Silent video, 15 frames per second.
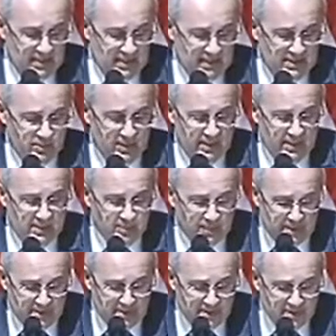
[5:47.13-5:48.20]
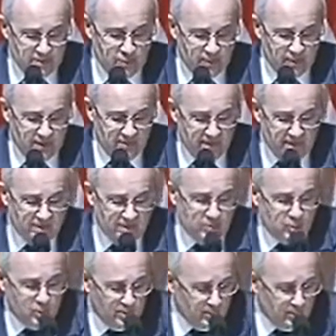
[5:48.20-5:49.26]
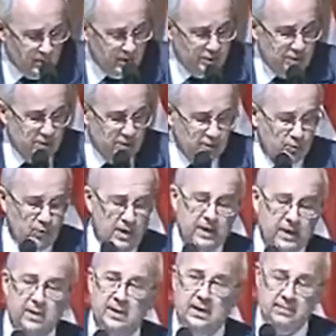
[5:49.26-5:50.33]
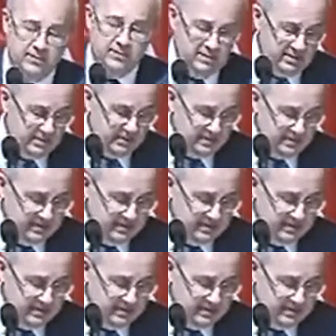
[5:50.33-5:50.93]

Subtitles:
as well as means to advance cooperation to higher levels.